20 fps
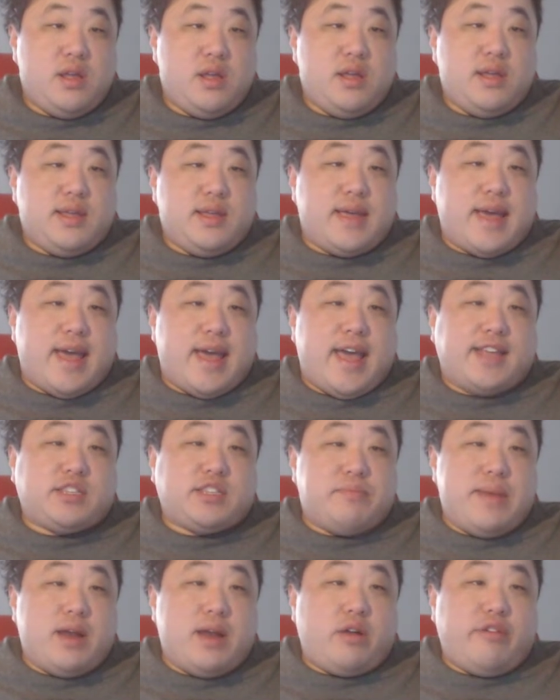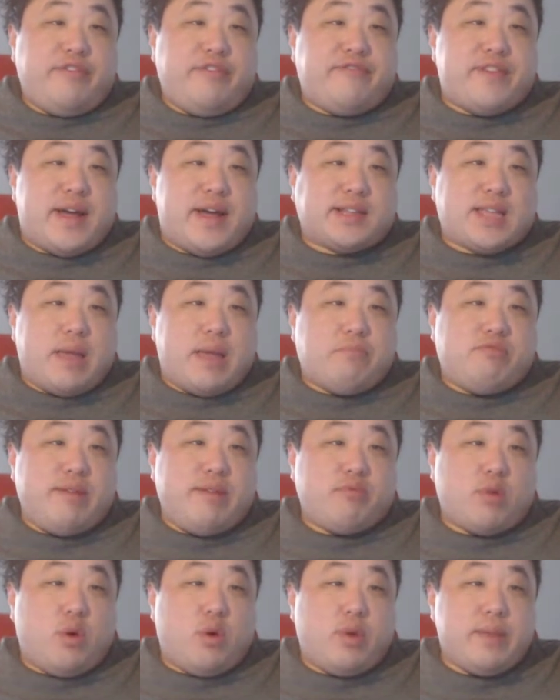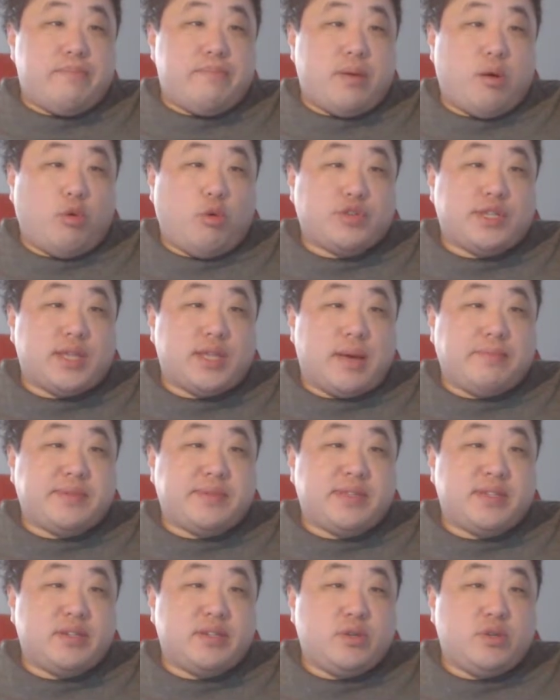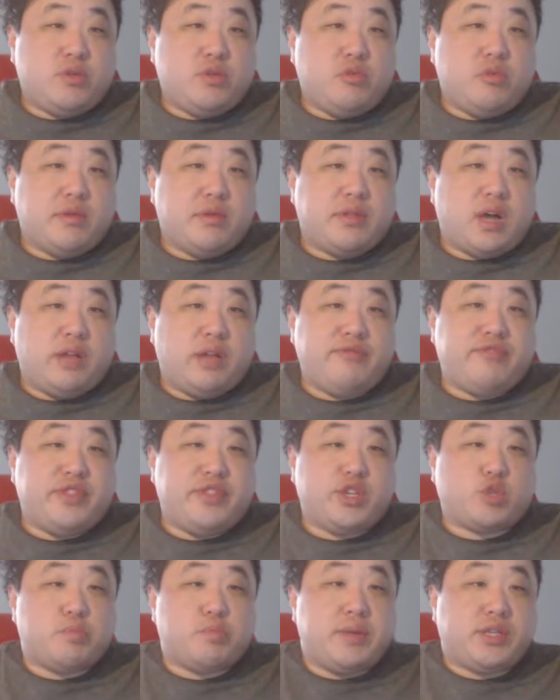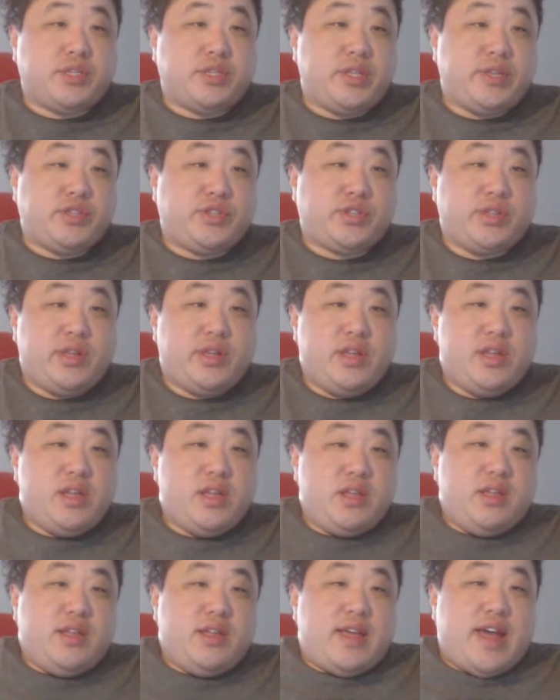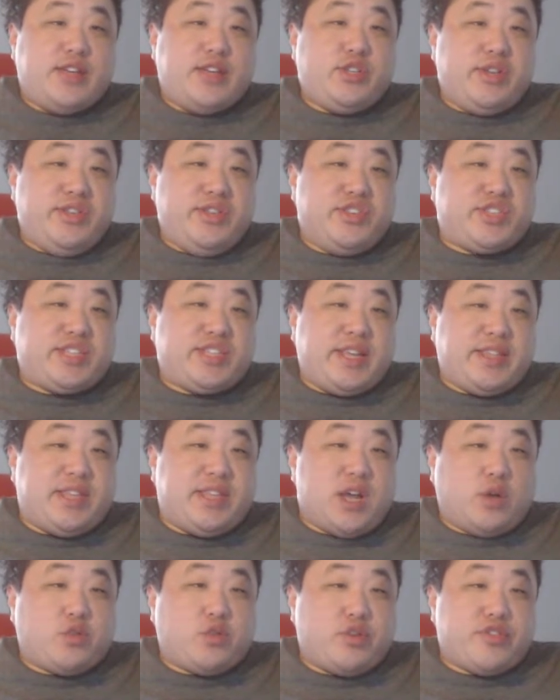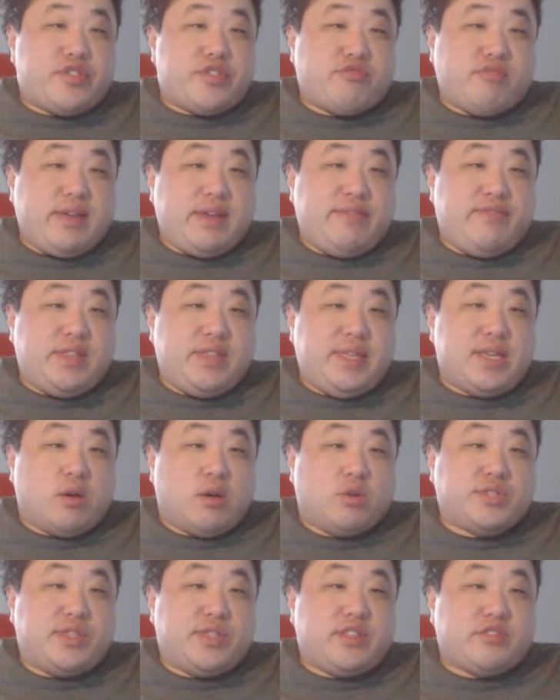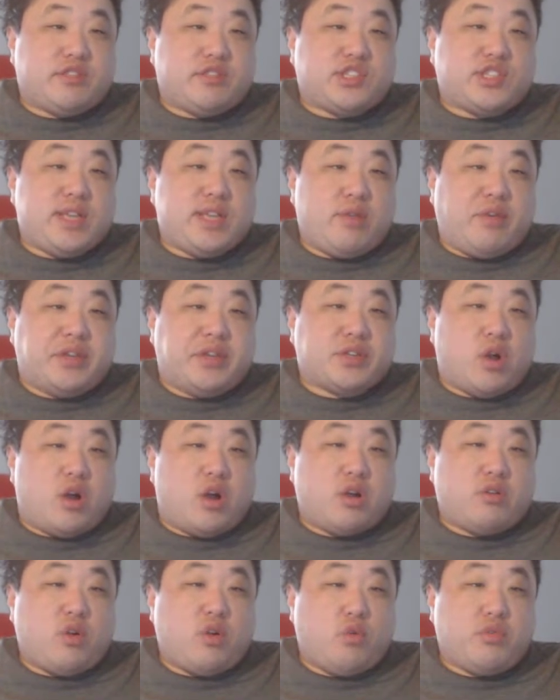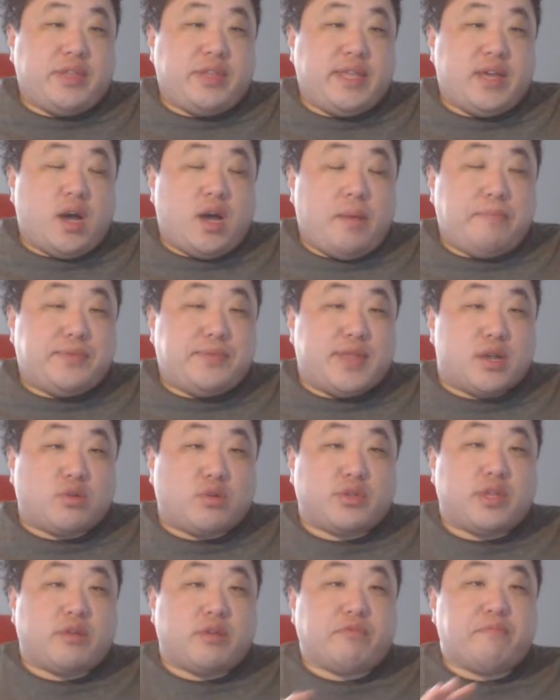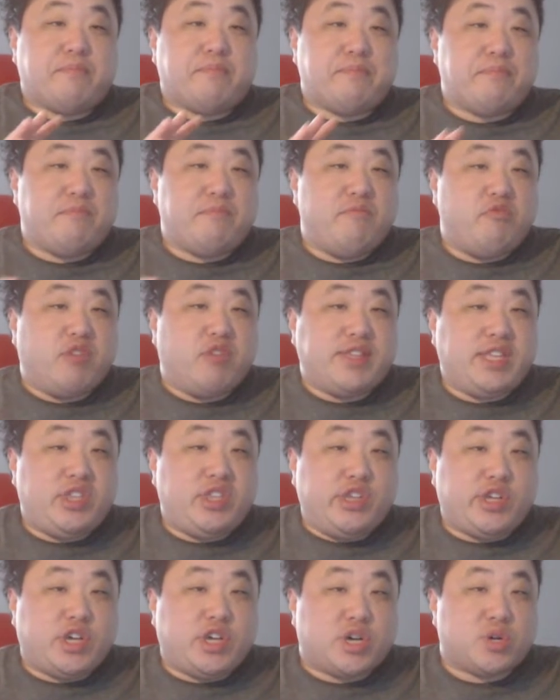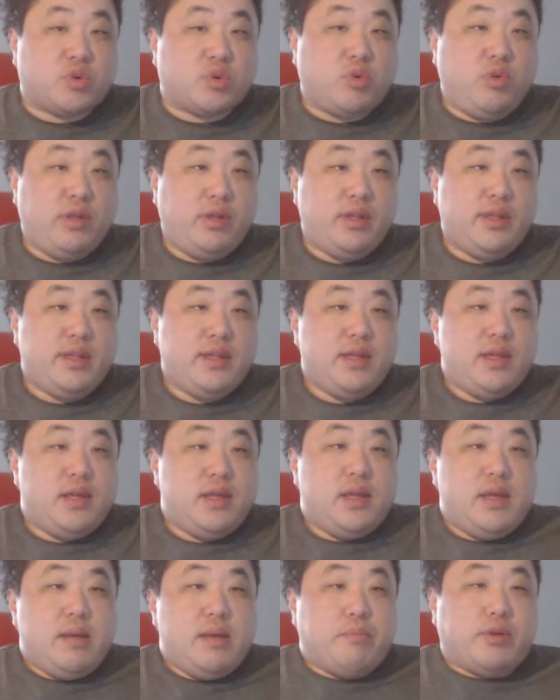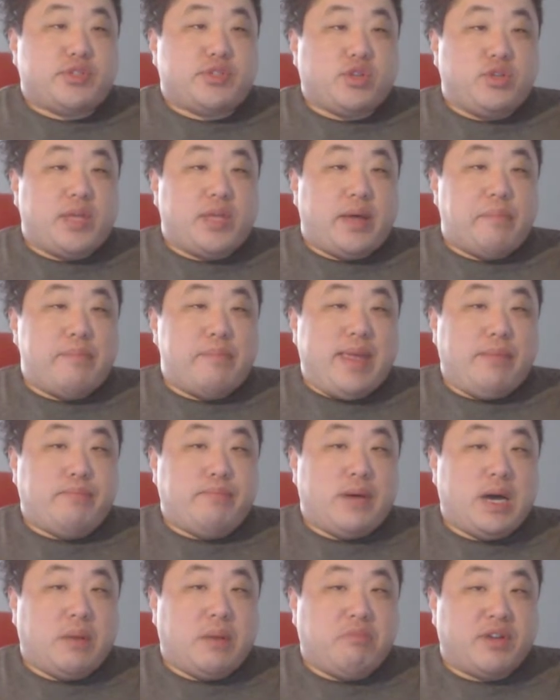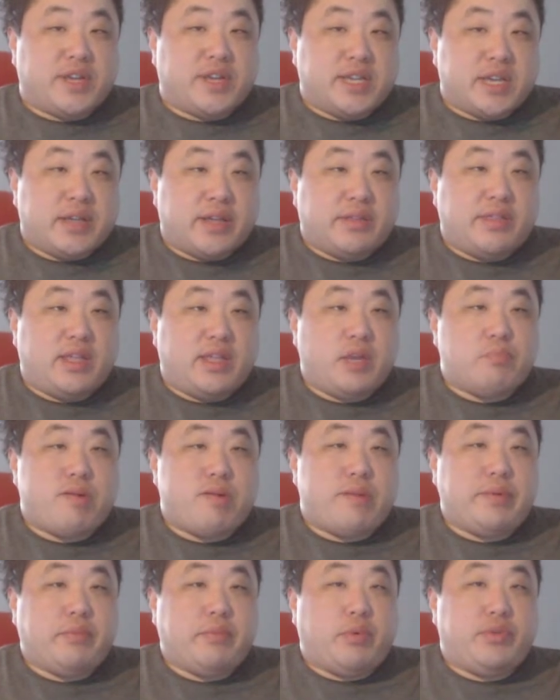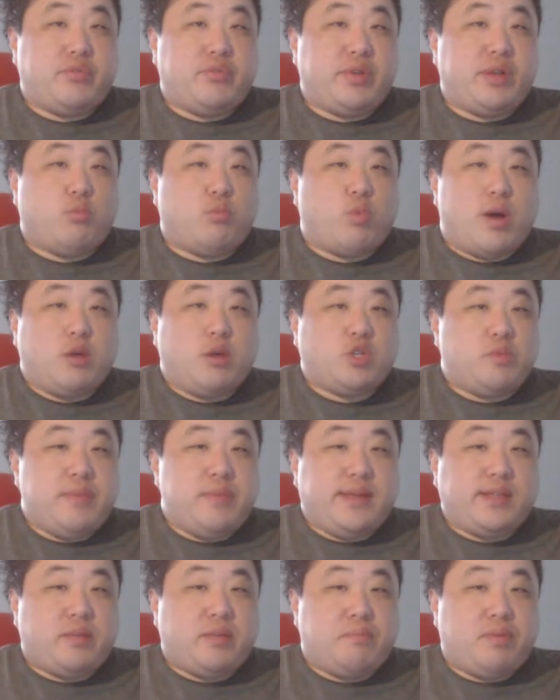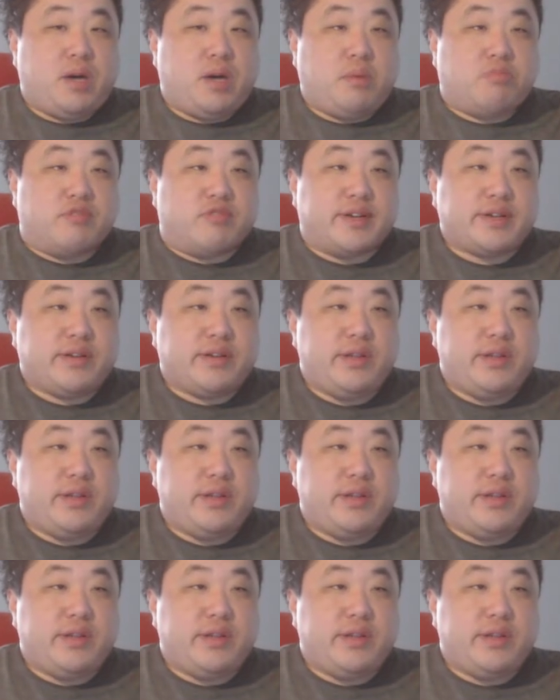Yeah, as a matter of fact, I believe we're only posted up to Unfinished Business. As you can see, the other three videos in the series are already up there. They're ready to go but they're not made public yet. Now you're probably wondering, why don't you make them public?